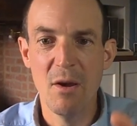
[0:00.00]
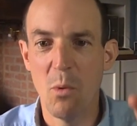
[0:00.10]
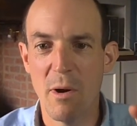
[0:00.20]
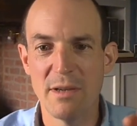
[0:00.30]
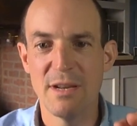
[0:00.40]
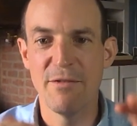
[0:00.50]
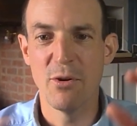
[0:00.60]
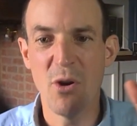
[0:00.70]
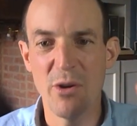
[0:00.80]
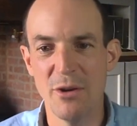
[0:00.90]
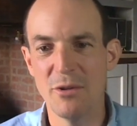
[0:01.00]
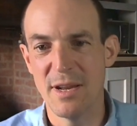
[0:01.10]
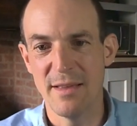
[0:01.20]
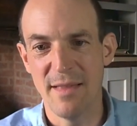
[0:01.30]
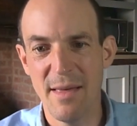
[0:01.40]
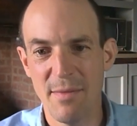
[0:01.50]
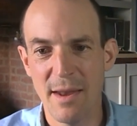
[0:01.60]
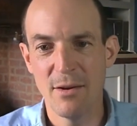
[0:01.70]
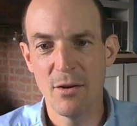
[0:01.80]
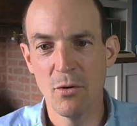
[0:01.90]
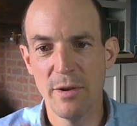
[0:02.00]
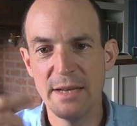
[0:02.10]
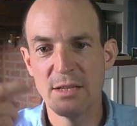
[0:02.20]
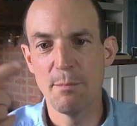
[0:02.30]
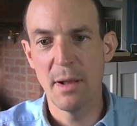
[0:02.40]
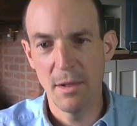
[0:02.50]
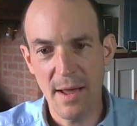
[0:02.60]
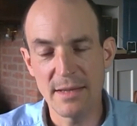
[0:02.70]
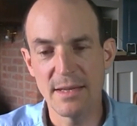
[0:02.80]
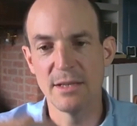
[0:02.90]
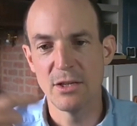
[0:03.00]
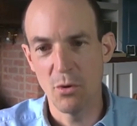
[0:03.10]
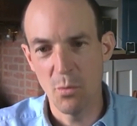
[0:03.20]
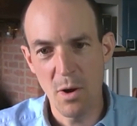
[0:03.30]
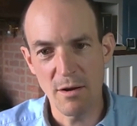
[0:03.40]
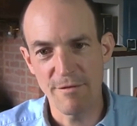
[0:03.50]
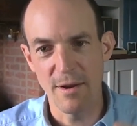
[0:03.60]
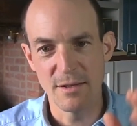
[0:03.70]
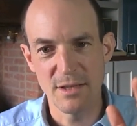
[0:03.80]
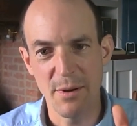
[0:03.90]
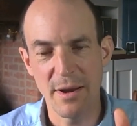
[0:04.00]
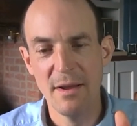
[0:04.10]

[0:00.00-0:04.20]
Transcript: Whereas if you're not using that, then you'll need to build that into your workflow. So